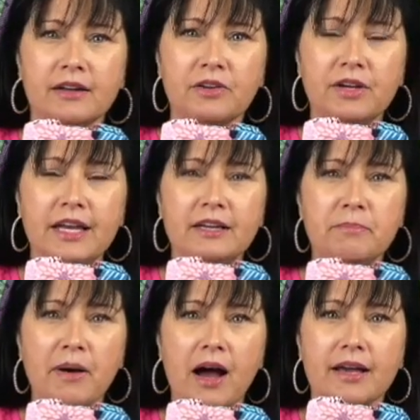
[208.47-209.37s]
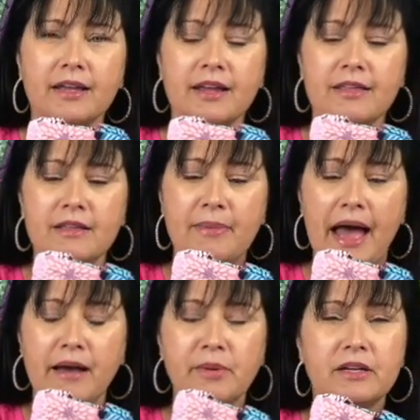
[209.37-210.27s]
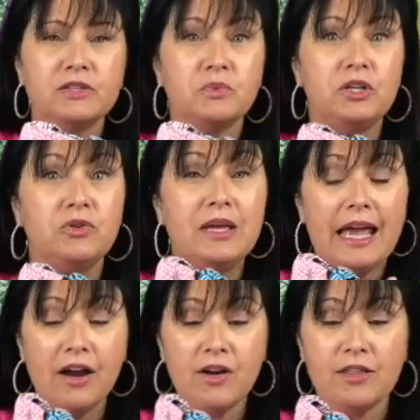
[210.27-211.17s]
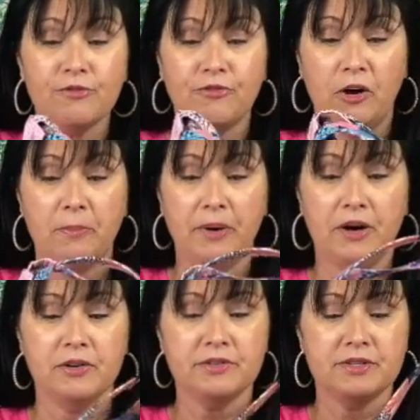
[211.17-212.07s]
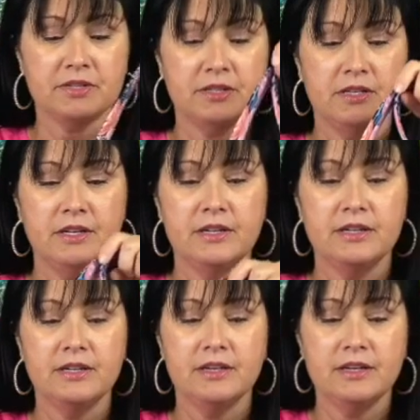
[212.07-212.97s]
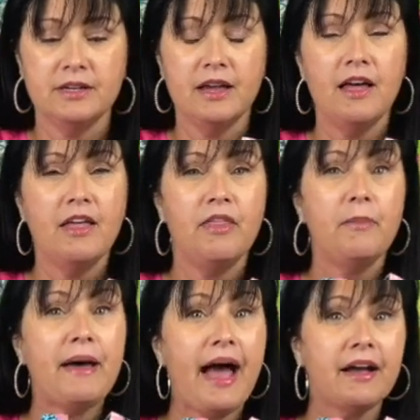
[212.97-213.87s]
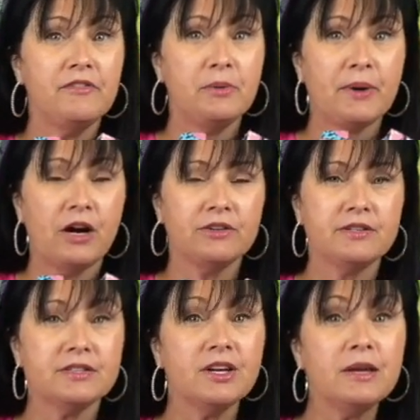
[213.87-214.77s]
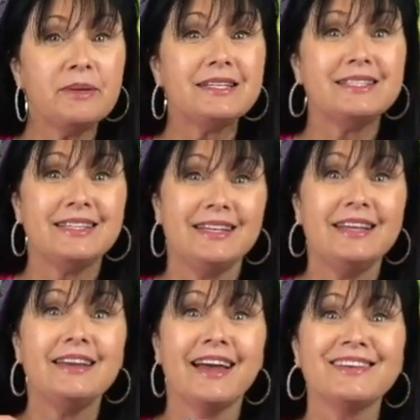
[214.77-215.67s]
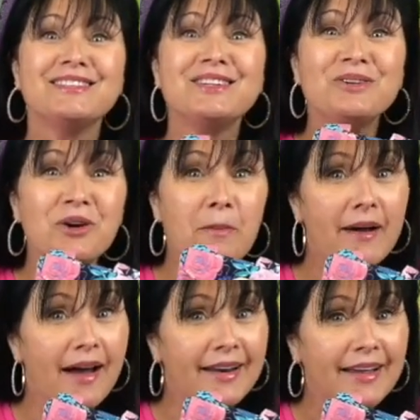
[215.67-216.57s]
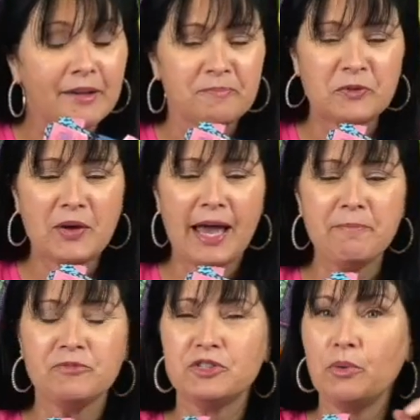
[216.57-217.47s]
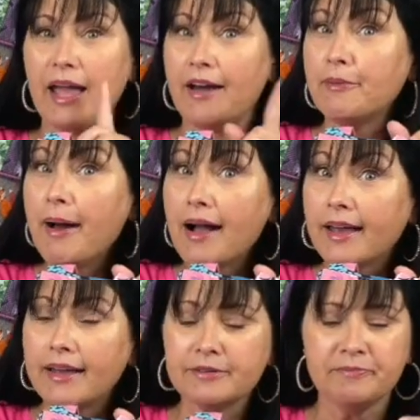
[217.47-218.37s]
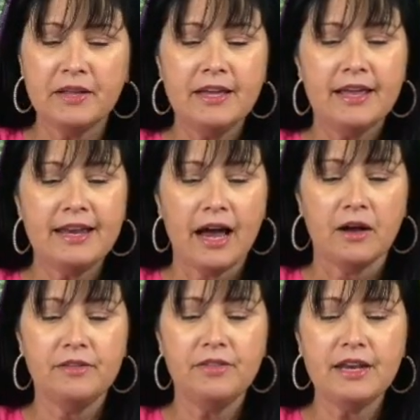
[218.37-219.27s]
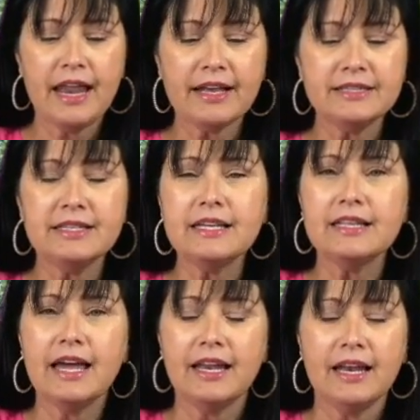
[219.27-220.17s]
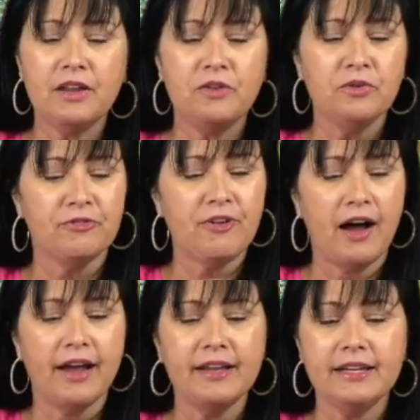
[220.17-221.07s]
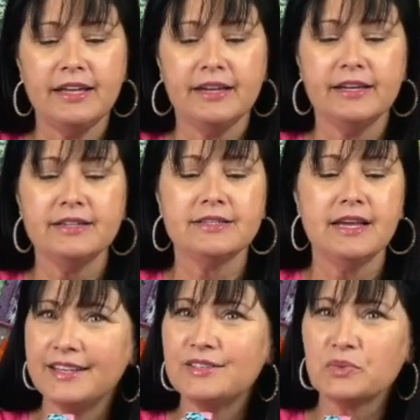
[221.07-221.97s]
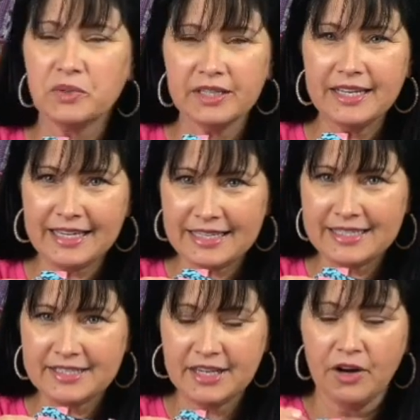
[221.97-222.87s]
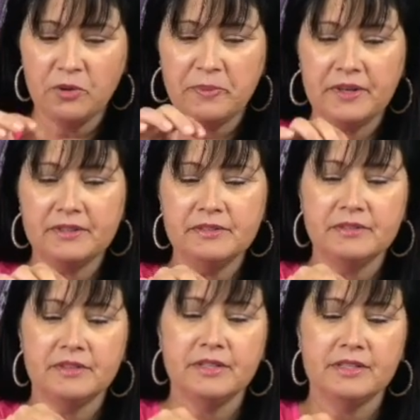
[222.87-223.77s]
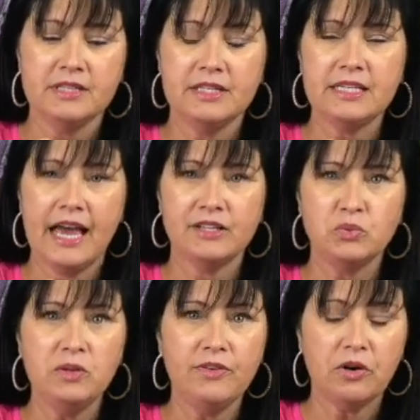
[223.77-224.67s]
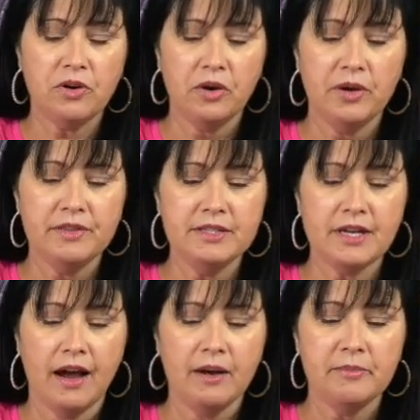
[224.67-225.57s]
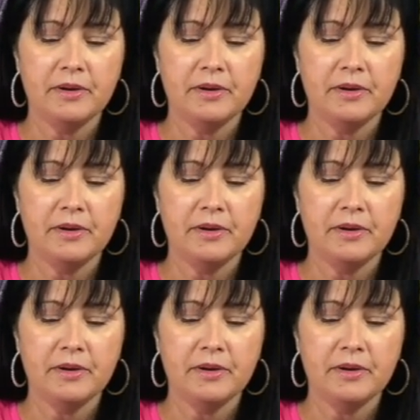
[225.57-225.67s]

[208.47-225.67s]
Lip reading: hidden pocket in the back, because when you carry the phone purse, the back of the purse is going to be sitting next to your body, okay? So we have a pocket. Now, the next thing that you'll find is it's really easy to open. It's attached with Velcro at the top.